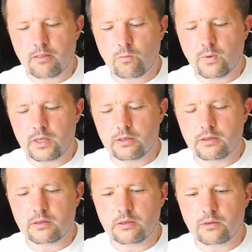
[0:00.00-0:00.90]
1
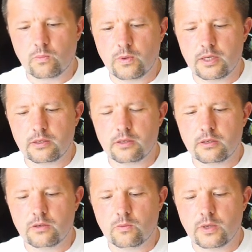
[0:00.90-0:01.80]
1
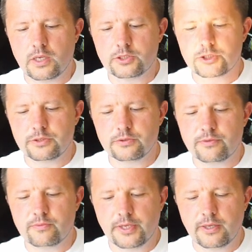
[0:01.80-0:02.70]
1 2
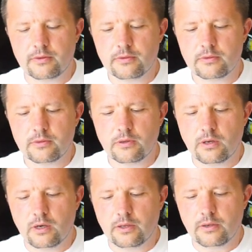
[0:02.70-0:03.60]
3,
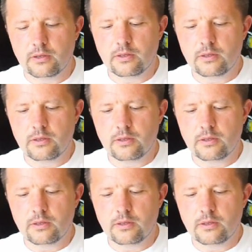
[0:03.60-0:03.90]
on.